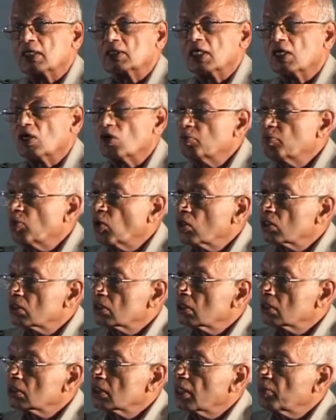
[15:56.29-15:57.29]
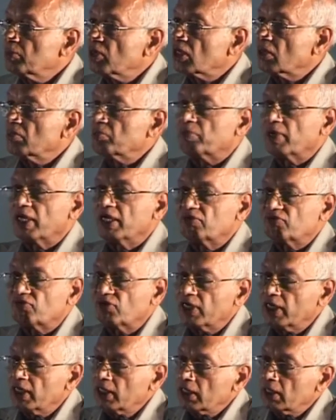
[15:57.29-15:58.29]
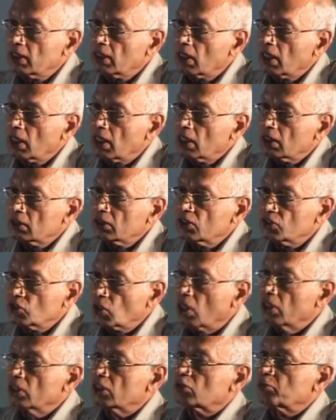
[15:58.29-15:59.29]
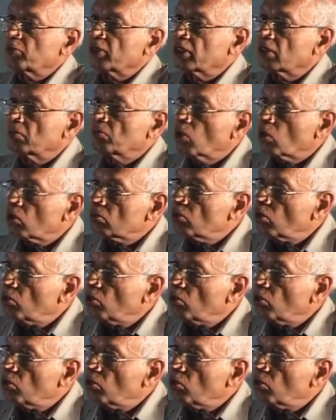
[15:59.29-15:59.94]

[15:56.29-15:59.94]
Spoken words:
they report they become pain-free, the joints become more